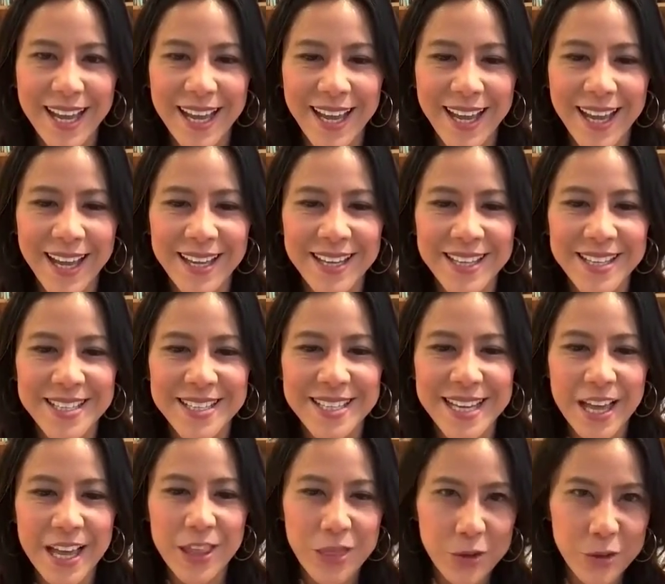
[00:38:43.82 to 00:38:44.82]
and
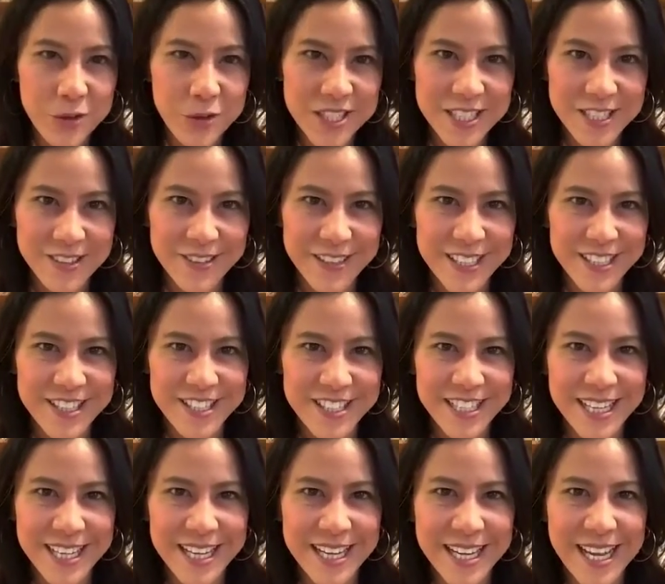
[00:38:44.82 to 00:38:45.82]
our thoughts are
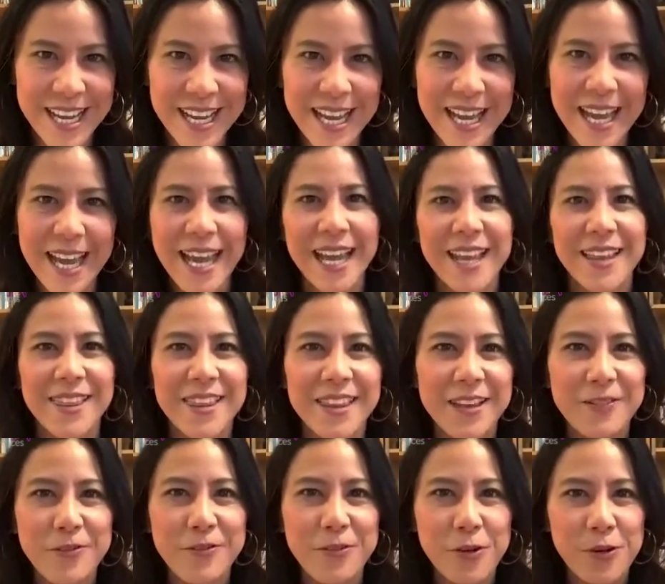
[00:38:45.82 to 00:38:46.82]
energy and
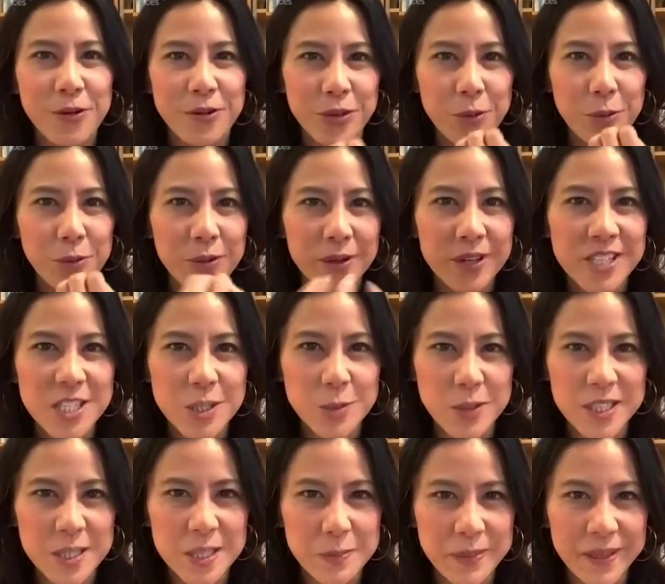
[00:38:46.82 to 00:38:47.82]
therefore the words
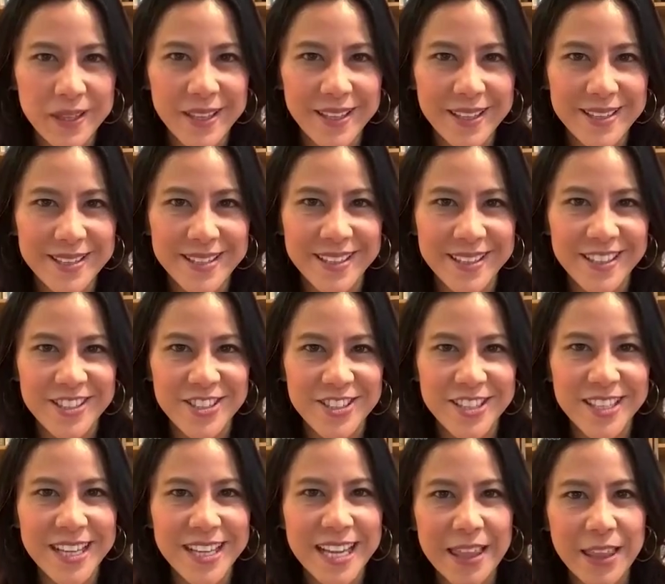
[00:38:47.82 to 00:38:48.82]
we speak is
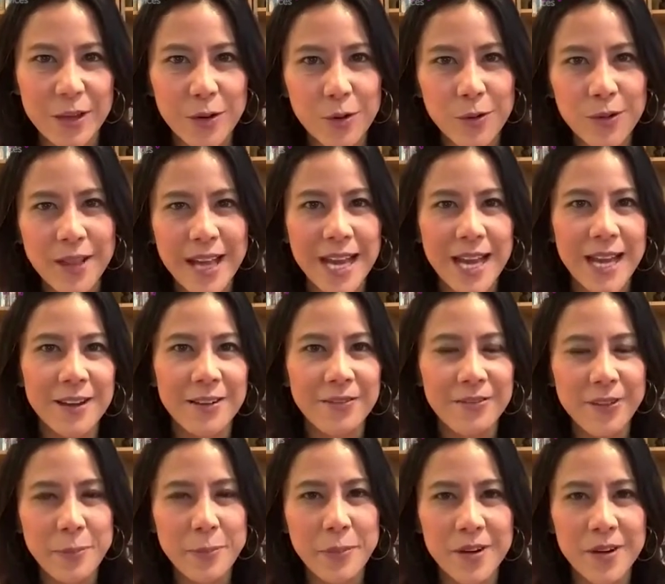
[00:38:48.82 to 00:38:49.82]
energy and they all
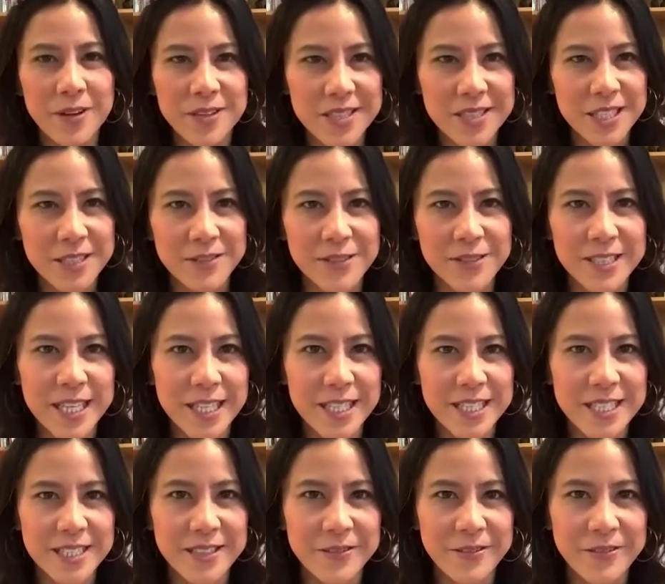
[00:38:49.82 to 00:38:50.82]
have a positive or
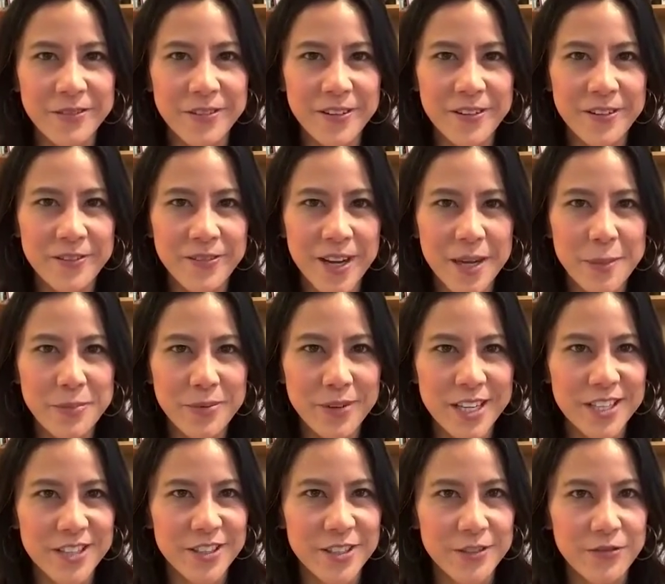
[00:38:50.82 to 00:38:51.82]
negative
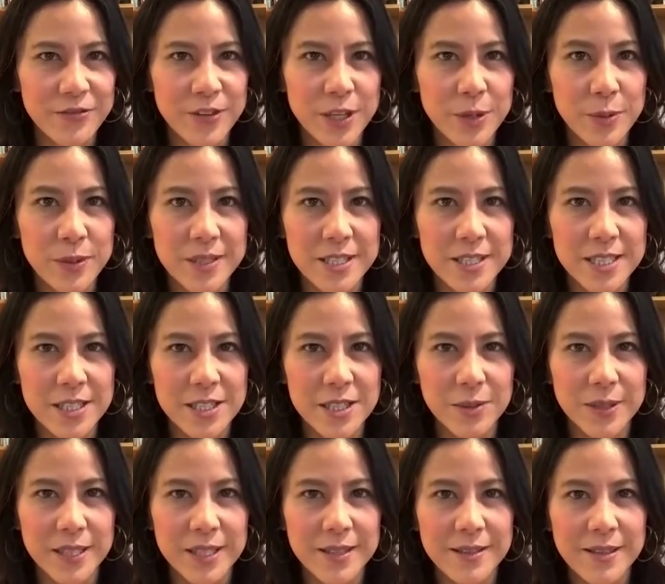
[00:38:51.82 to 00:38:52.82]
vibration or frequency
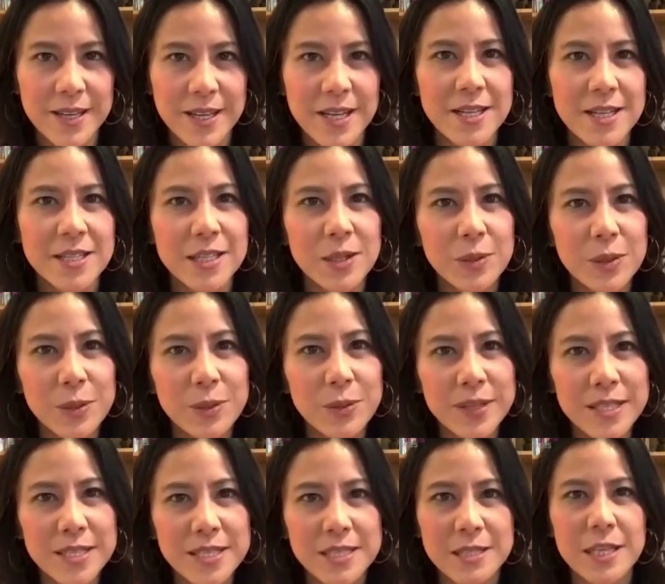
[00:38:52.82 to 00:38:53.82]
to it so we
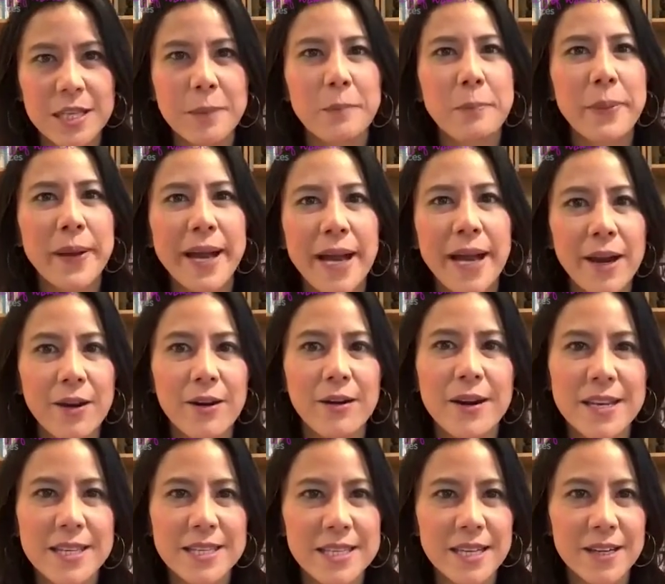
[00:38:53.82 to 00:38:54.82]
want to
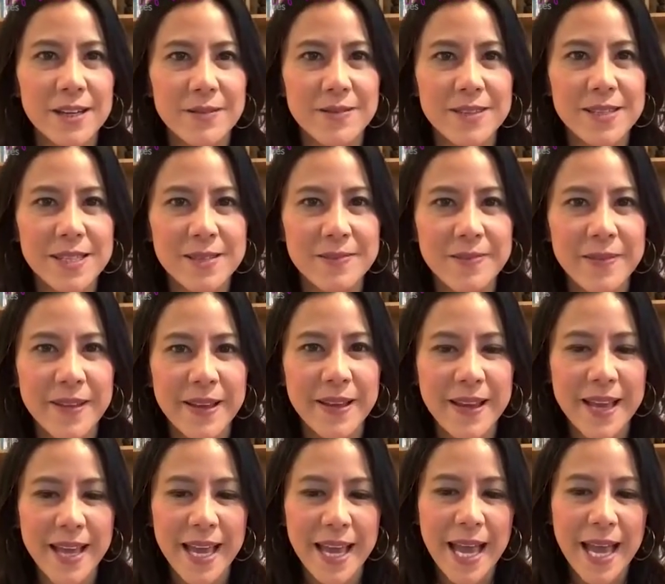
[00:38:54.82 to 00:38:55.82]
empower ourselves
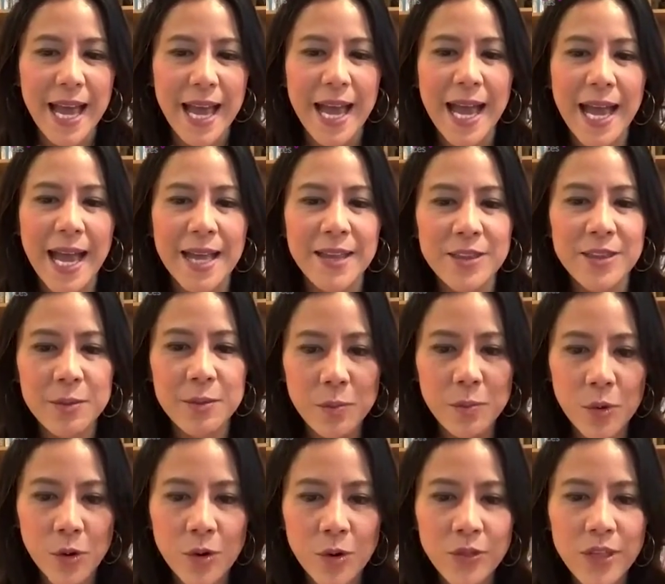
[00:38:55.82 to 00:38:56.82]
and the
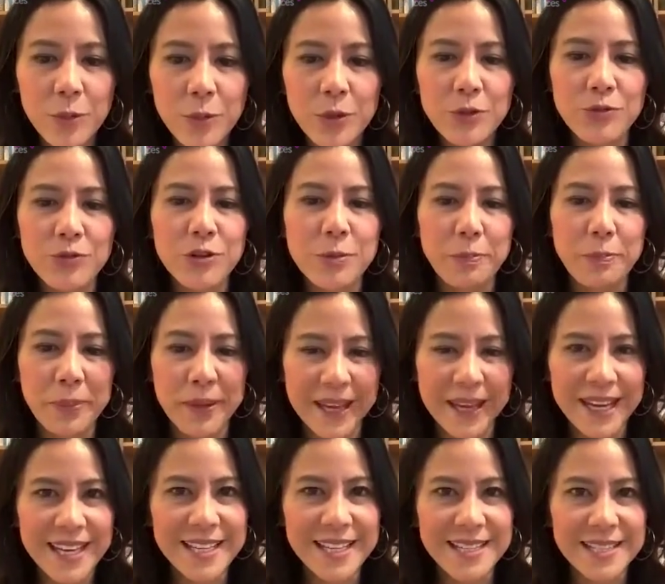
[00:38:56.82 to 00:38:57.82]
more that we
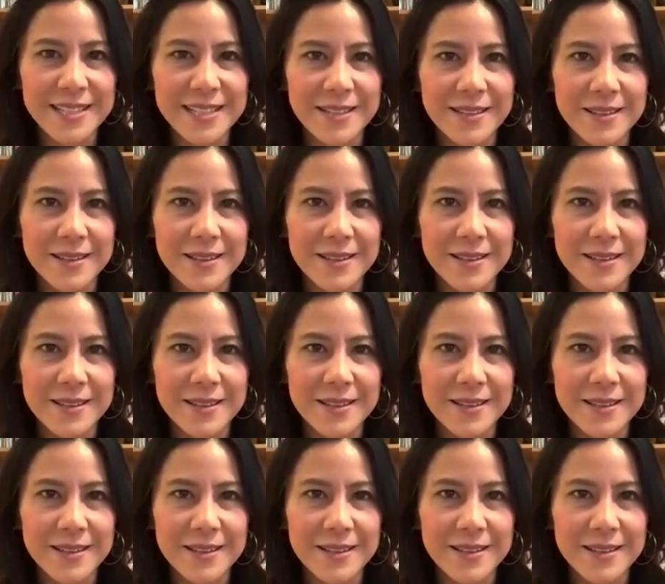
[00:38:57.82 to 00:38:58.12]
repeat